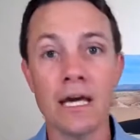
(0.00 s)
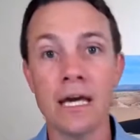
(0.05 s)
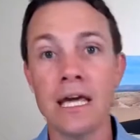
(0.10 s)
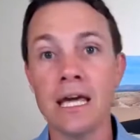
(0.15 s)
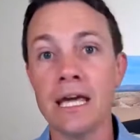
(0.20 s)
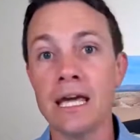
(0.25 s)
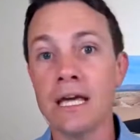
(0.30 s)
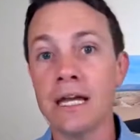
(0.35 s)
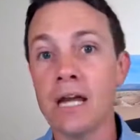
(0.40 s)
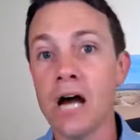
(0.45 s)

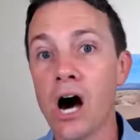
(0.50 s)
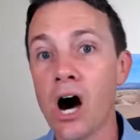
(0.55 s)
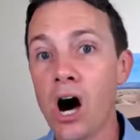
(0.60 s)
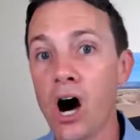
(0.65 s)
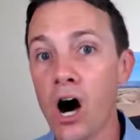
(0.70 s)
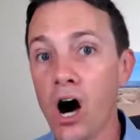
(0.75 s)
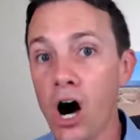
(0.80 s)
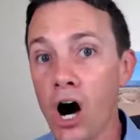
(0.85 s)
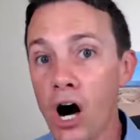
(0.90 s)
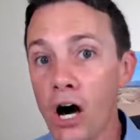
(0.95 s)
in
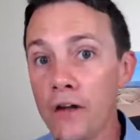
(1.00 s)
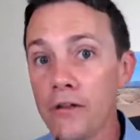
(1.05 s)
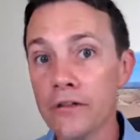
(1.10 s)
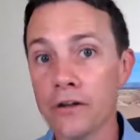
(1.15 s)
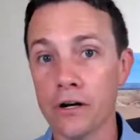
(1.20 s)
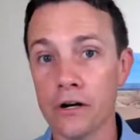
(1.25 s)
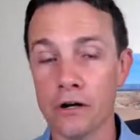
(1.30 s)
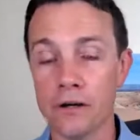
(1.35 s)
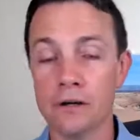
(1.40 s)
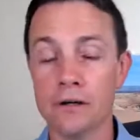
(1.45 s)

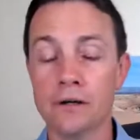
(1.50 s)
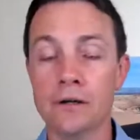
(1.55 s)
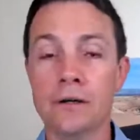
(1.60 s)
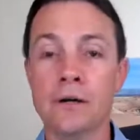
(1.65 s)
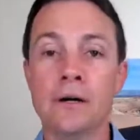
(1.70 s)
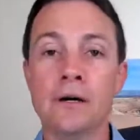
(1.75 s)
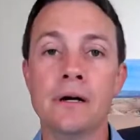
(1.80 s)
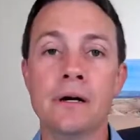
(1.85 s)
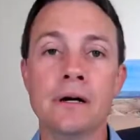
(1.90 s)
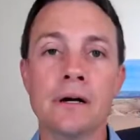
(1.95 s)
other
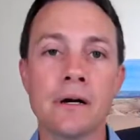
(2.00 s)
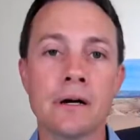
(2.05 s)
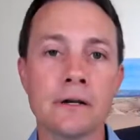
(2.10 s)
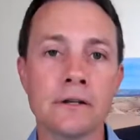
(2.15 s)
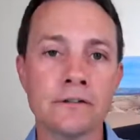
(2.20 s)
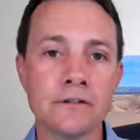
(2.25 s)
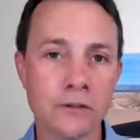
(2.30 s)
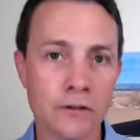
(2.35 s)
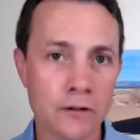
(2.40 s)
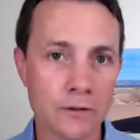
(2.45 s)

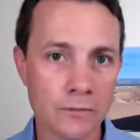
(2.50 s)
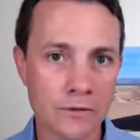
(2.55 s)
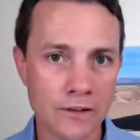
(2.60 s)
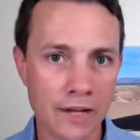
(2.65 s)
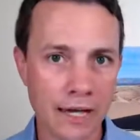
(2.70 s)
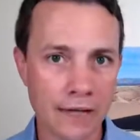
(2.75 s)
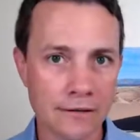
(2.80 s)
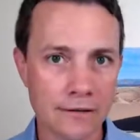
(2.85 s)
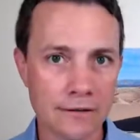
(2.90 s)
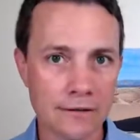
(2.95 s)

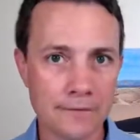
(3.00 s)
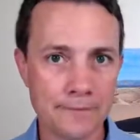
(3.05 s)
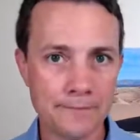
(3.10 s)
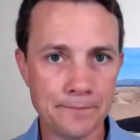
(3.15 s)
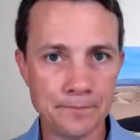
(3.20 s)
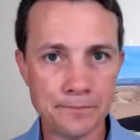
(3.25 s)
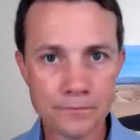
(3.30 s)
circumstances.